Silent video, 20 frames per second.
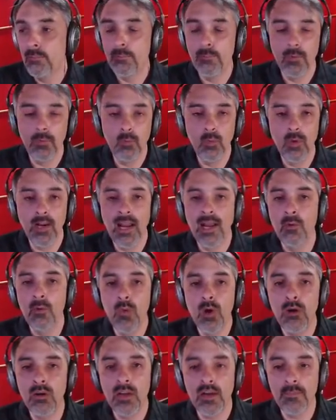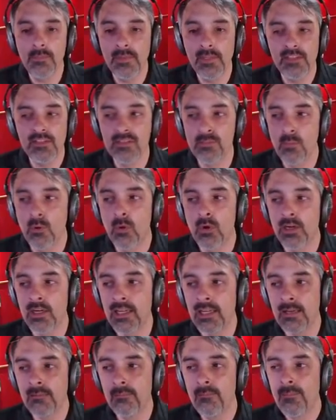When I woke up this
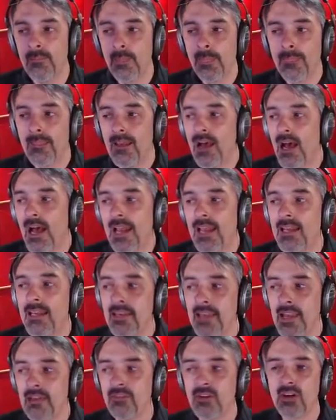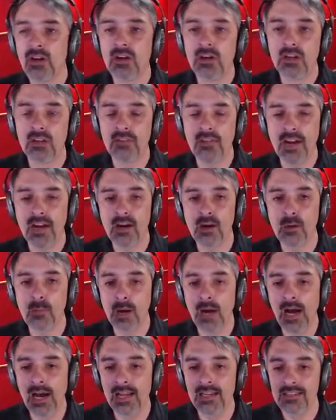morning, I had never heard of
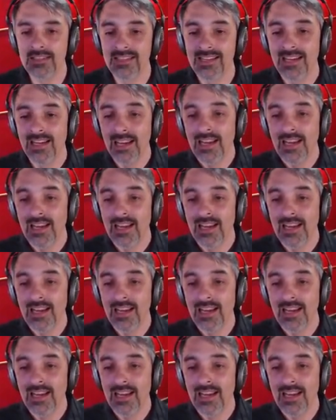Aerobots.